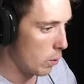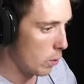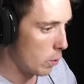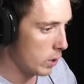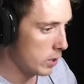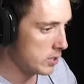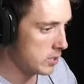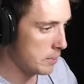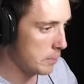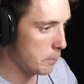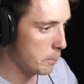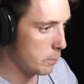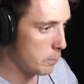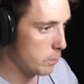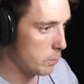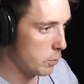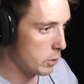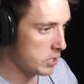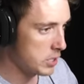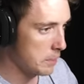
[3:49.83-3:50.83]
What is the
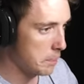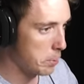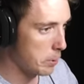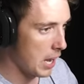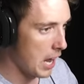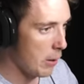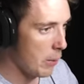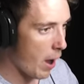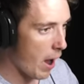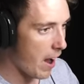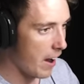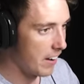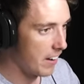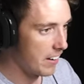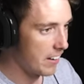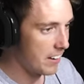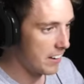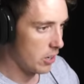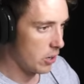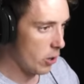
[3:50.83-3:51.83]
What's a blower?
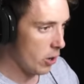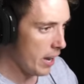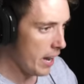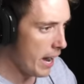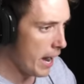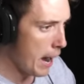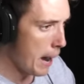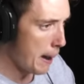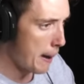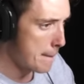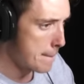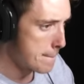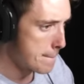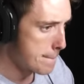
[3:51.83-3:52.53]
Where?